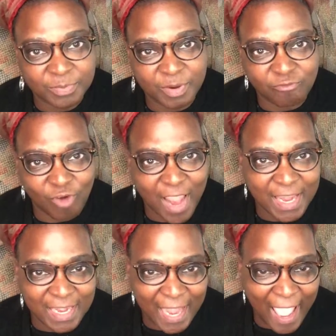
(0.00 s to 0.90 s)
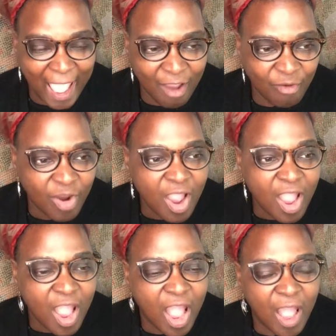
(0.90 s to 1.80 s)
But right now,
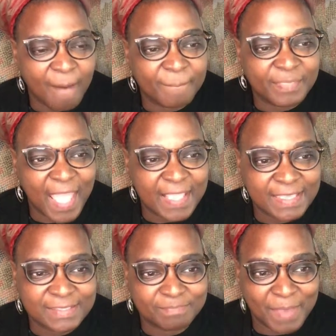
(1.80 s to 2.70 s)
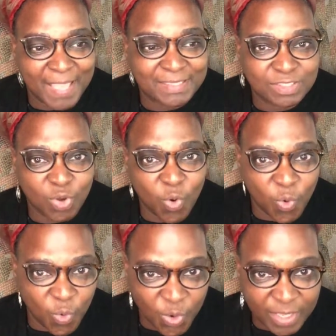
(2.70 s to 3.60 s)
that is based
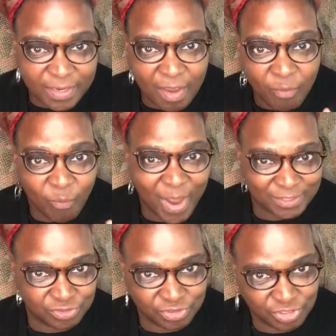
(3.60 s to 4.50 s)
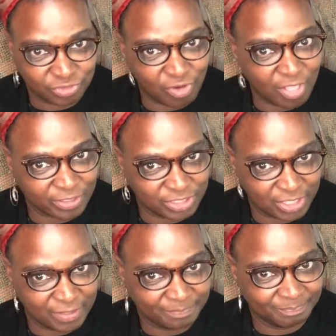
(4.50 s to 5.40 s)
on Western
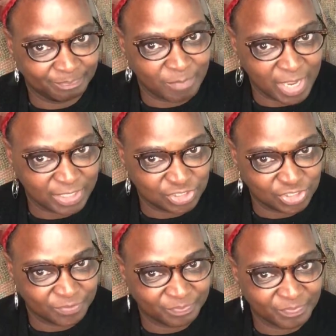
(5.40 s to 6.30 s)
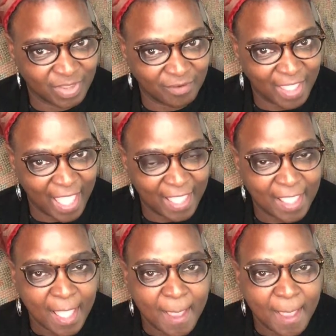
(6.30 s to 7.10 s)
astrology, mind you, okay?